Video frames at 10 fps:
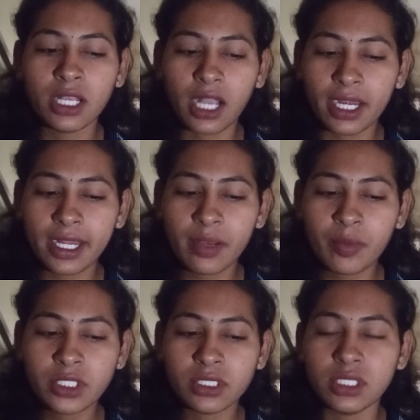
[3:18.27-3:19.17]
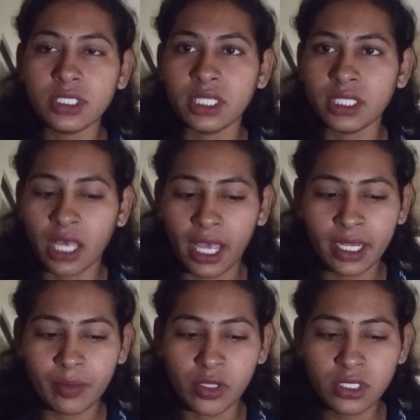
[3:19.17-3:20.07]
Cardiac muscles in
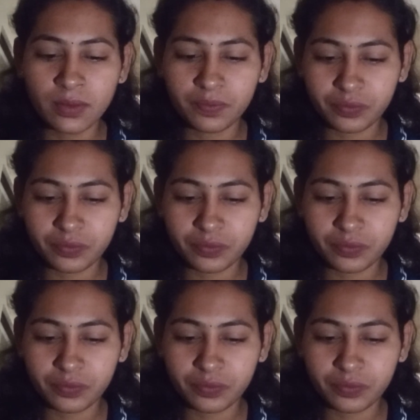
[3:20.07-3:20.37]
animals